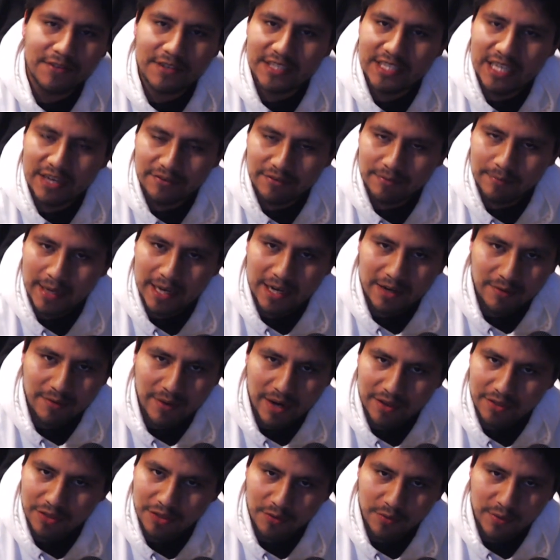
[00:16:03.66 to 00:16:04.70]
Devil May Cry
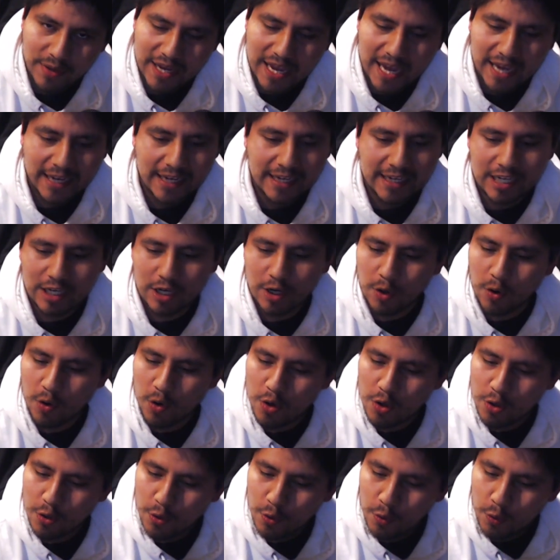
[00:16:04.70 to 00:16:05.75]
3. I could go
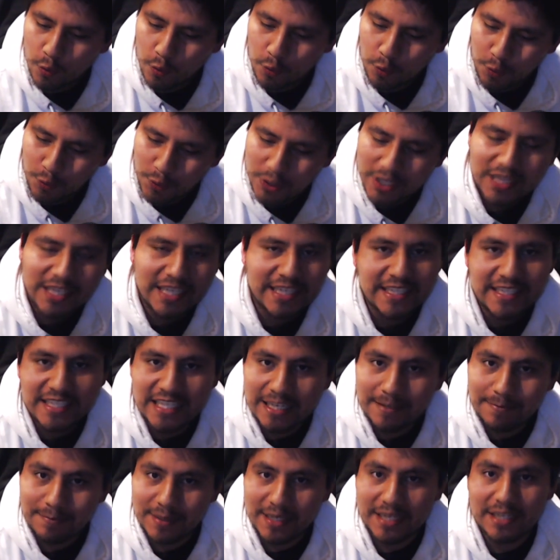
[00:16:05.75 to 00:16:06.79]
really deep
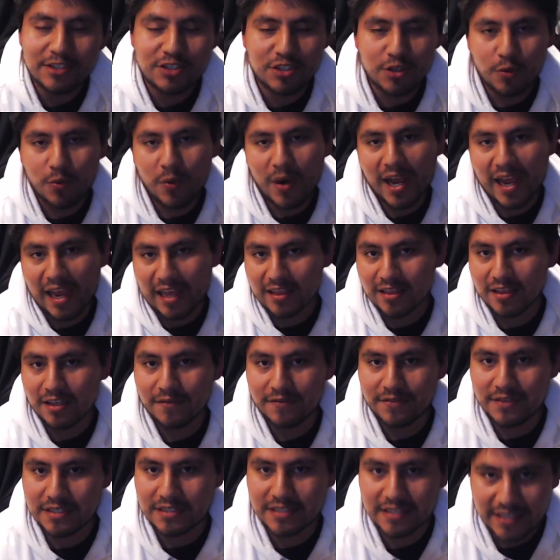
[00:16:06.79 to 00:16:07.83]
into why I love
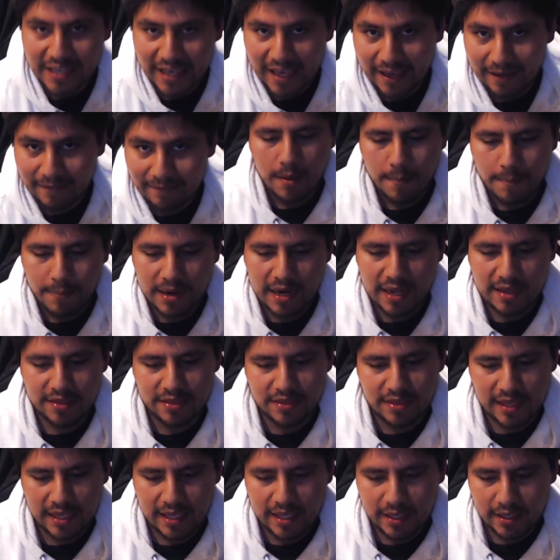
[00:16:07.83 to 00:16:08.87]
this game, but I
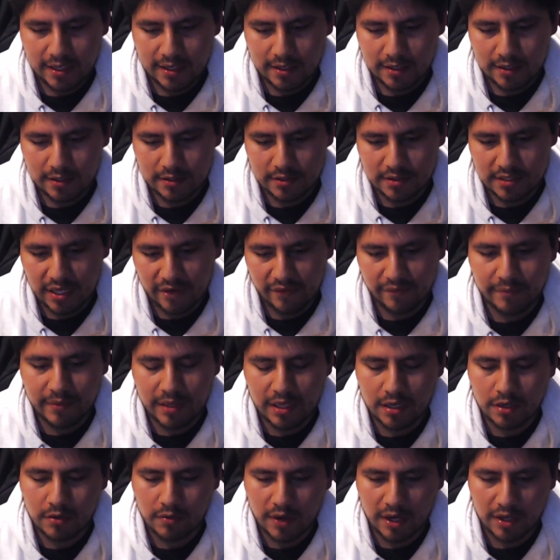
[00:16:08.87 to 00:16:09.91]
think Devil May
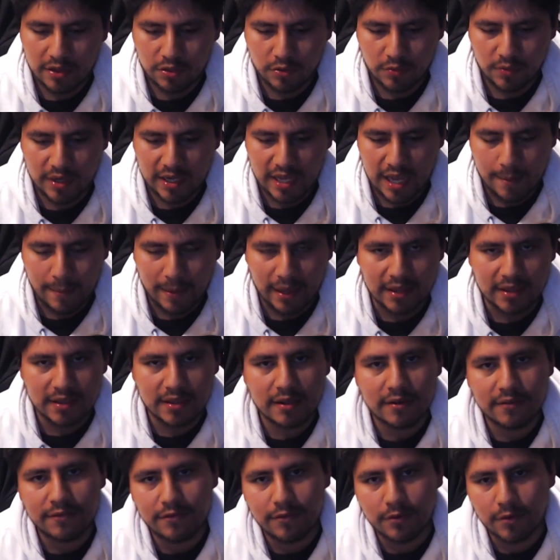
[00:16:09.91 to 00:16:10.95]
Cry 3 and my
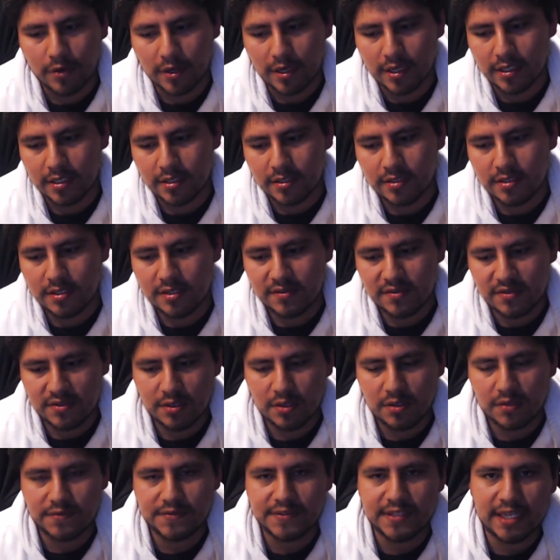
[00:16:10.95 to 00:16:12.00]
love for it
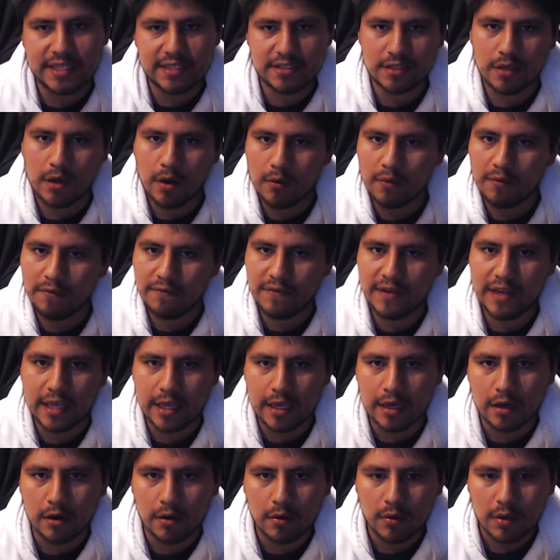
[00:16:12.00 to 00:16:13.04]
deserves its own
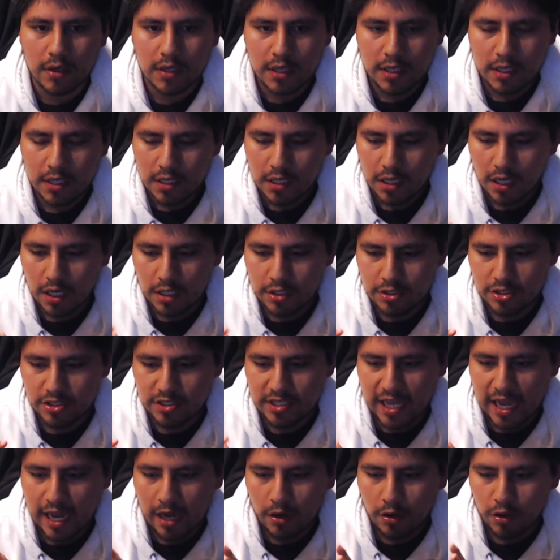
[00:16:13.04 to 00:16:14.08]
video on just
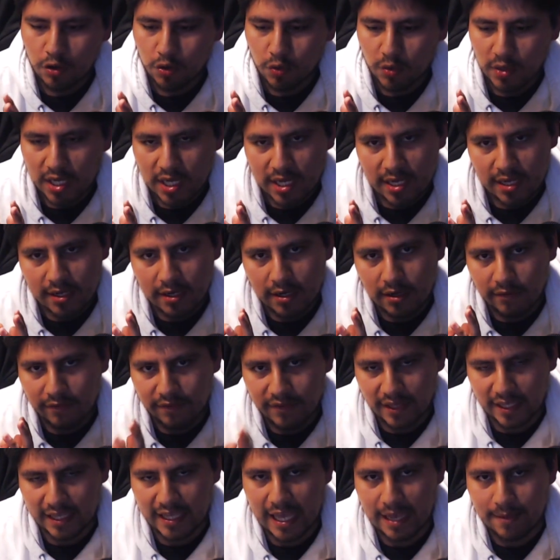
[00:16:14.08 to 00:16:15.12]
how great of the
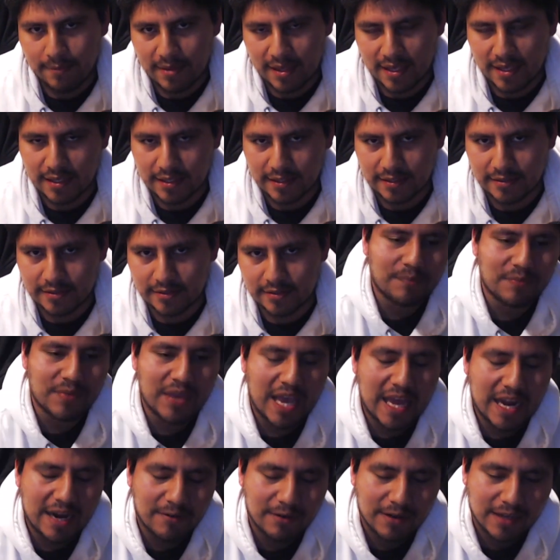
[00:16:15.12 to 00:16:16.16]
game is,
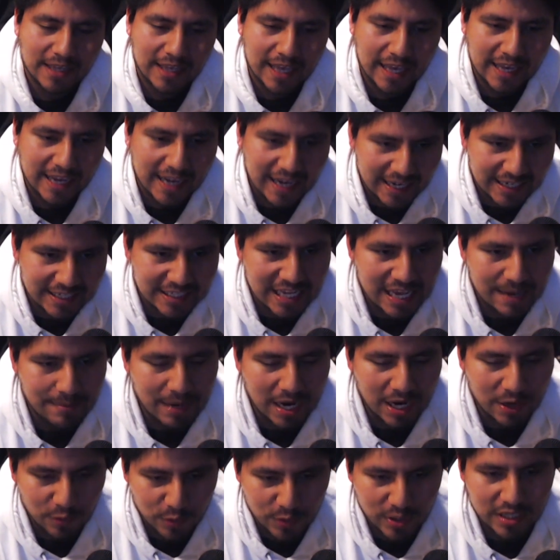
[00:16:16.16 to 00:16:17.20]
and goddamn, I
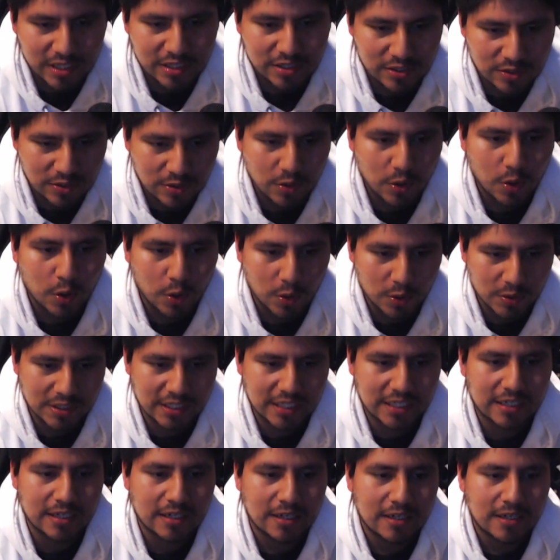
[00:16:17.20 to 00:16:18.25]
really do hold it
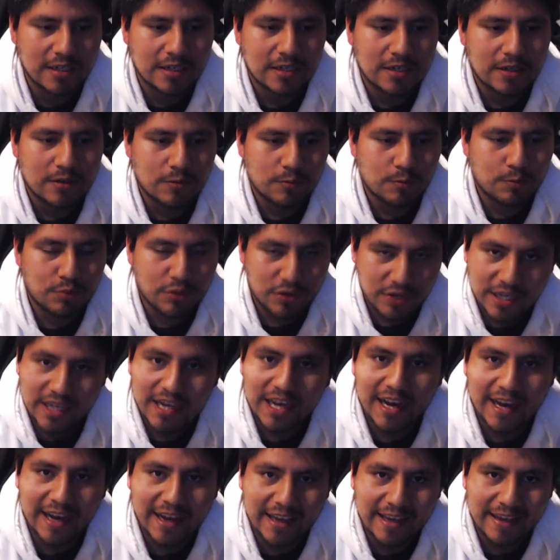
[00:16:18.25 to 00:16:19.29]
pretty
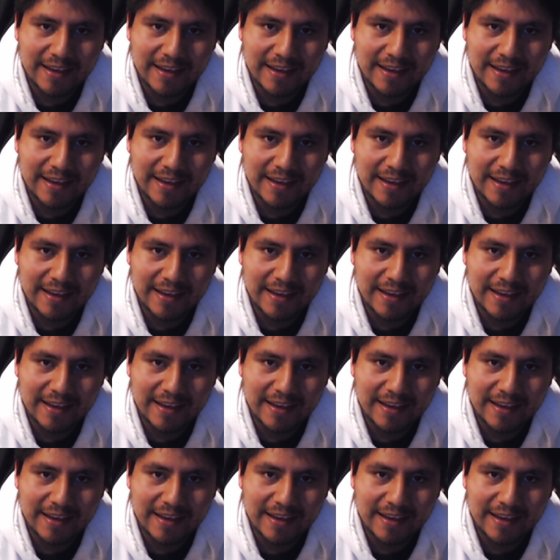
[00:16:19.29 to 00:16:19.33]
high.